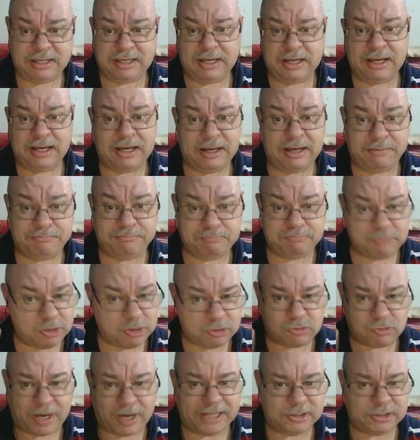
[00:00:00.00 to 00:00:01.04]

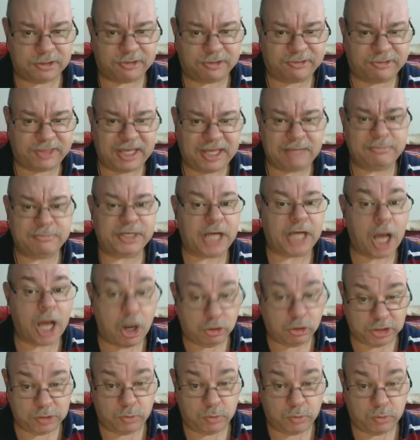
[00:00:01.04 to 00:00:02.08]
Great little thing, but
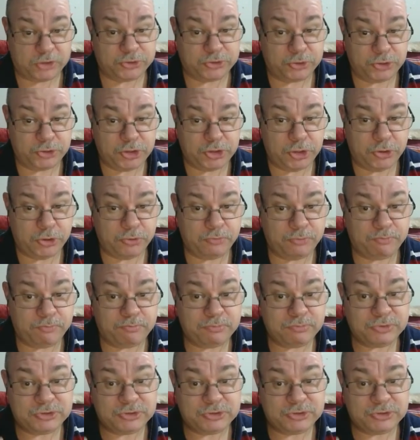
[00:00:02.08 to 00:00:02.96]
only works on you.